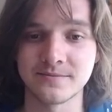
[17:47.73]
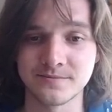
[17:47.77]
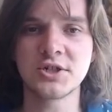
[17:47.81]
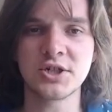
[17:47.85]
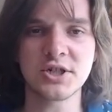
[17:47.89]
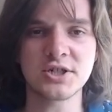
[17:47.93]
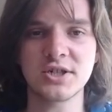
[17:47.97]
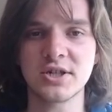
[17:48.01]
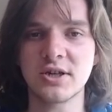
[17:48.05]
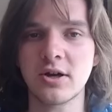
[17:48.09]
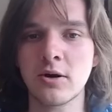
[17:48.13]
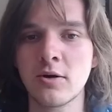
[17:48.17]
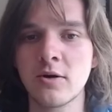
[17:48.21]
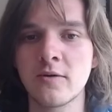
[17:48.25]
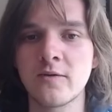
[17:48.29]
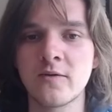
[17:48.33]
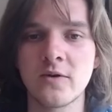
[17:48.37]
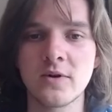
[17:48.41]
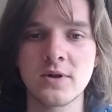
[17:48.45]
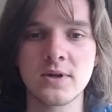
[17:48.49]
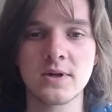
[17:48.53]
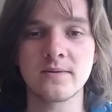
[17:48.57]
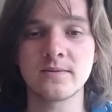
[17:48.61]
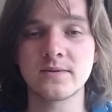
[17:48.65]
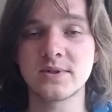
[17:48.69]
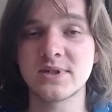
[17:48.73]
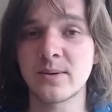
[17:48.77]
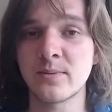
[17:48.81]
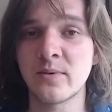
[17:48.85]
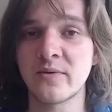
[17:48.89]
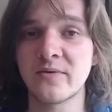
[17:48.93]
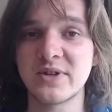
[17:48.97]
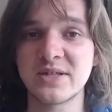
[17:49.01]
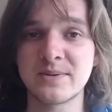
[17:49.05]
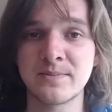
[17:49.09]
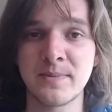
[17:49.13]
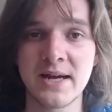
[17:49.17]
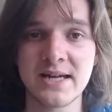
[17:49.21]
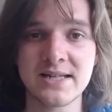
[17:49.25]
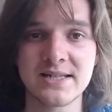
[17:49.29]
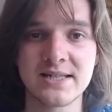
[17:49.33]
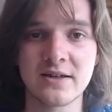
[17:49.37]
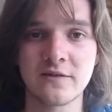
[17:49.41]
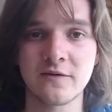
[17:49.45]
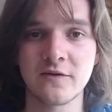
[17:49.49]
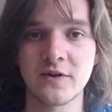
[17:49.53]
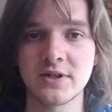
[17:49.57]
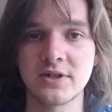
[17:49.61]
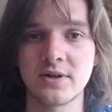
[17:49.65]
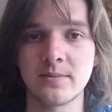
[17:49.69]
Just to go over some of these
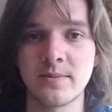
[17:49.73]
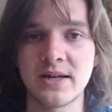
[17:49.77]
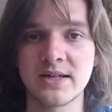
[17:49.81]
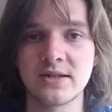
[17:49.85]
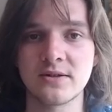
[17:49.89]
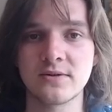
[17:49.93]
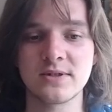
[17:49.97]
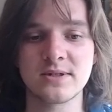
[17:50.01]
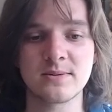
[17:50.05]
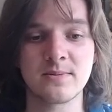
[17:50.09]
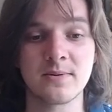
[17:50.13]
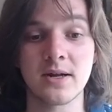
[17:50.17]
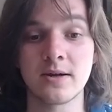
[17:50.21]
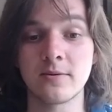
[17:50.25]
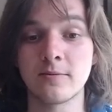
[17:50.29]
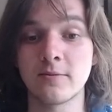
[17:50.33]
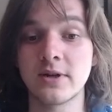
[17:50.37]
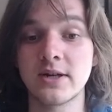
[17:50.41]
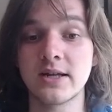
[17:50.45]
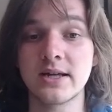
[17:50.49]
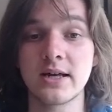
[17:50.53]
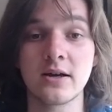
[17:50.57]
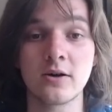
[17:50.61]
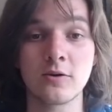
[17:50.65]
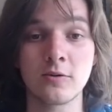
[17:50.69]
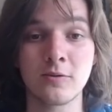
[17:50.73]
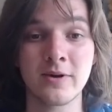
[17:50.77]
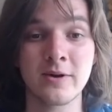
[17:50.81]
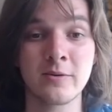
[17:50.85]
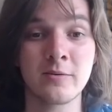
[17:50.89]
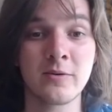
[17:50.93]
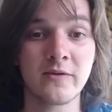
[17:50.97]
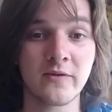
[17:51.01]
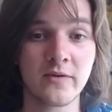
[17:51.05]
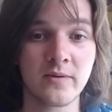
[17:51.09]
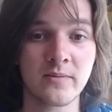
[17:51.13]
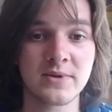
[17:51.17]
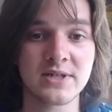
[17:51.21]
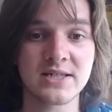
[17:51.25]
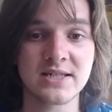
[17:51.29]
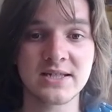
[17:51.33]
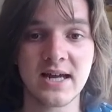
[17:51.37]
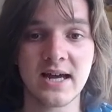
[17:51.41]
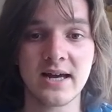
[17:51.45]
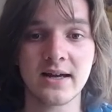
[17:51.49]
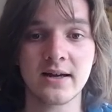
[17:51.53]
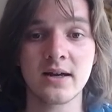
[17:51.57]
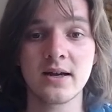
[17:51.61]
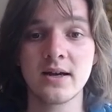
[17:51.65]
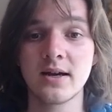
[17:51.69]
basic fundamentals, but I really agree with in this
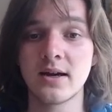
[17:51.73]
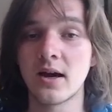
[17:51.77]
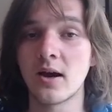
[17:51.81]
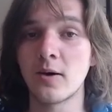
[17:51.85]
deck,